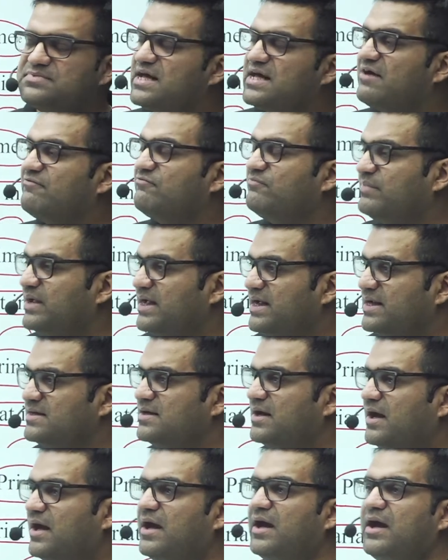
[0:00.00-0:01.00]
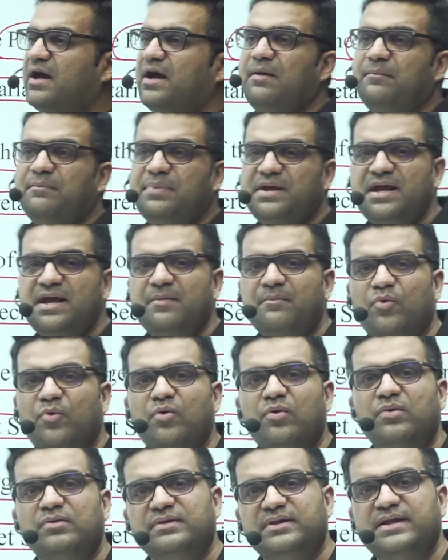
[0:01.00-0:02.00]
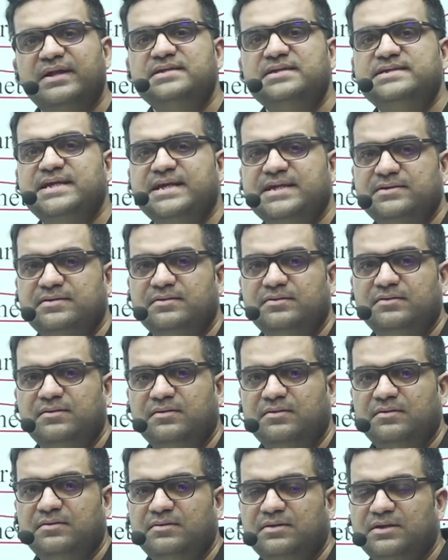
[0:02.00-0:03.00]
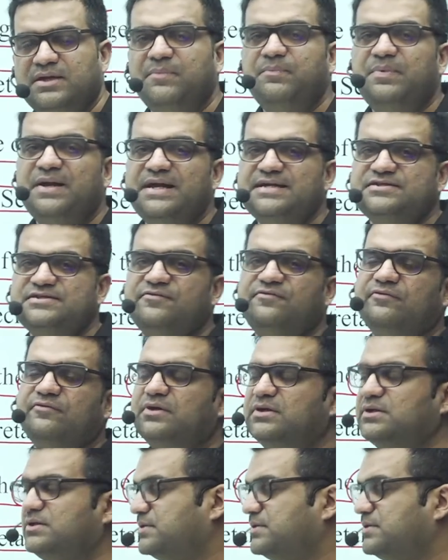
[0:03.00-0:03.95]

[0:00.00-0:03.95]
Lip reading: made PMO their den, their place of work.